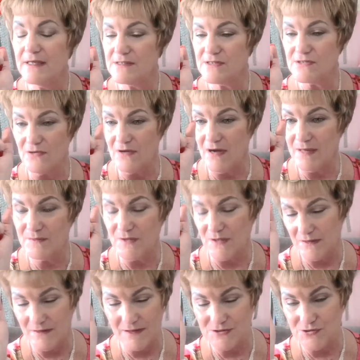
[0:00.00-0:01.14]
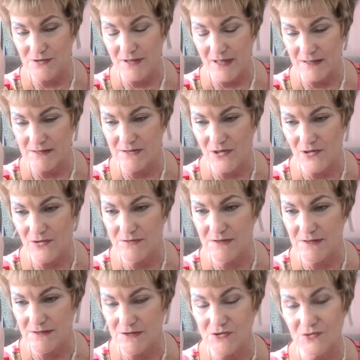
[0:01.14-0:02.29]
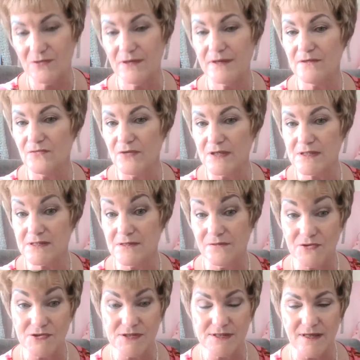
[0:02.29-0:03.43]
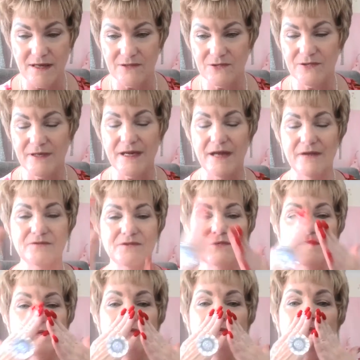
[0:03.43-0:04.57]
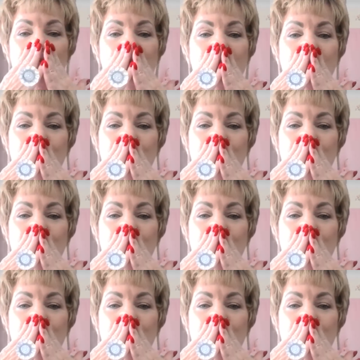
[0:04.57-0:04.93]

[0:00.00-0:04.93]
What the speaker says: So I'm going to let you guys go to enjoy the rest of your Saturday afternoon.